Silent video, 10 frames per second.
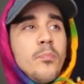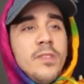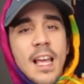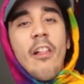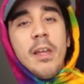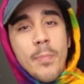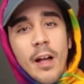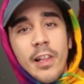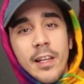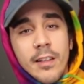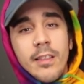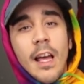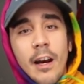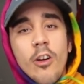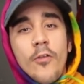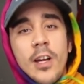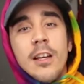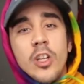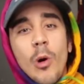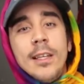Dilley belly. I don't know if you
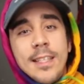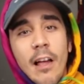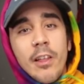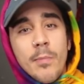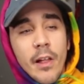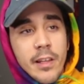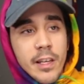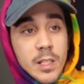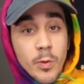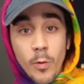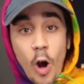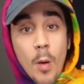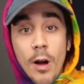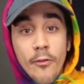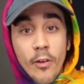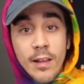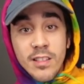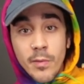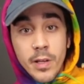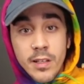guys know what Dilley belly is, but all my friends
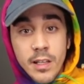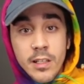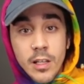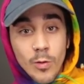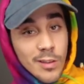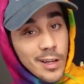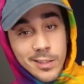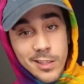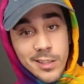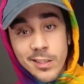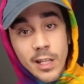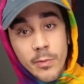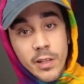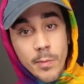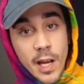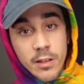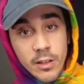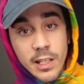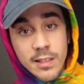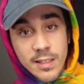that have been to India were like, just accept it, man. You're
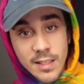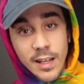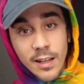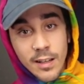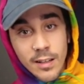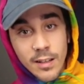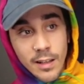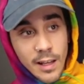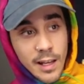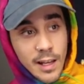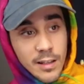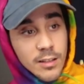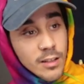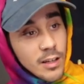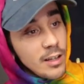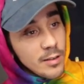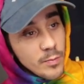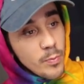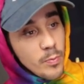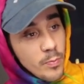gonna get sick, and you're
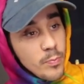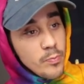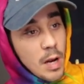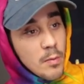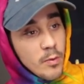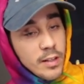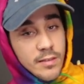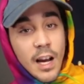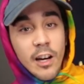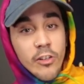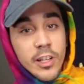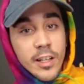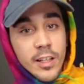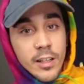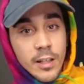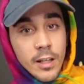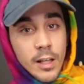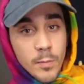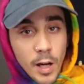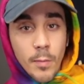gonna probably diarrhea.
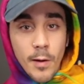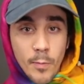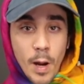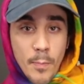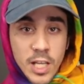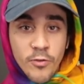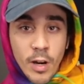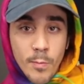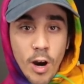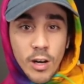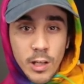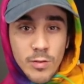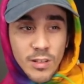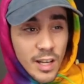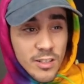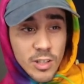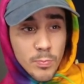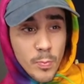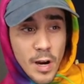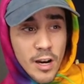My best friend Mark, he was like,
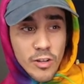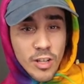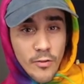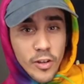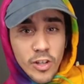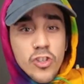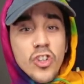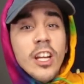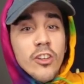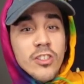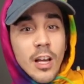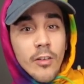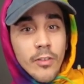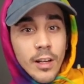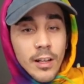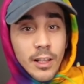just prepare yourself. You're gonna shit yourself.